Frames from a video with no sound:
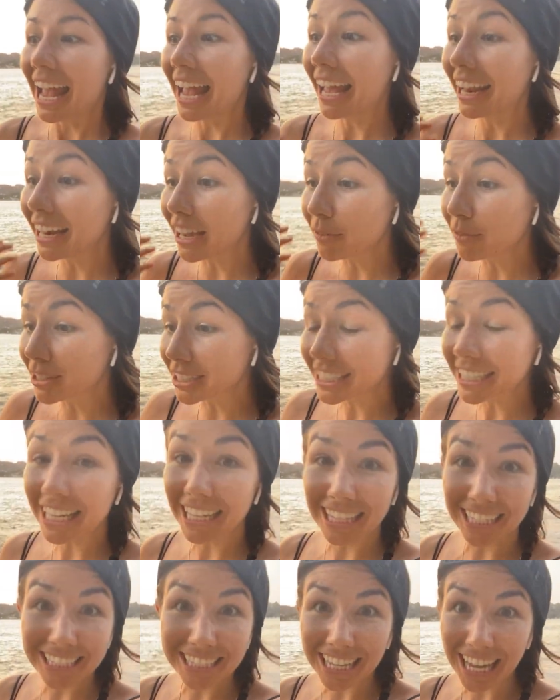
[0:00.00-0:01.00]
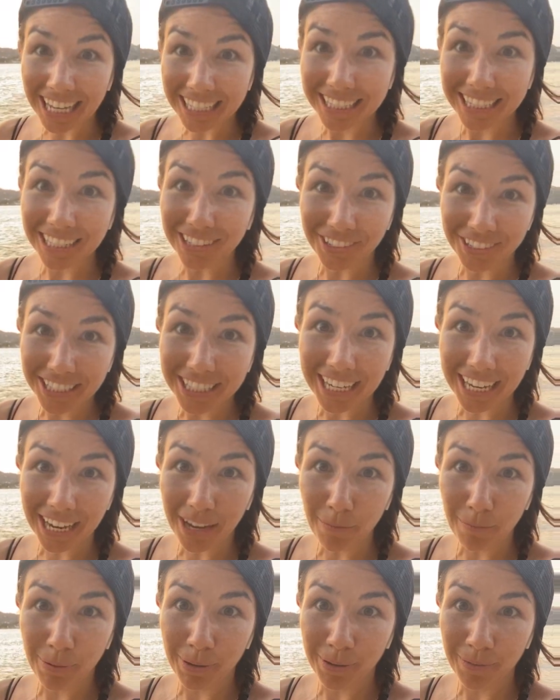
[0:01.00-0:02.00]
And I will say this last little
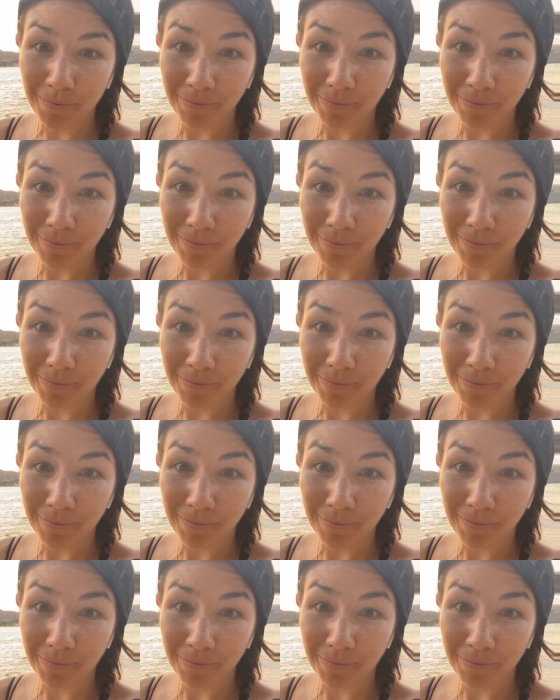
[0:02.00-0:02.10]
tip,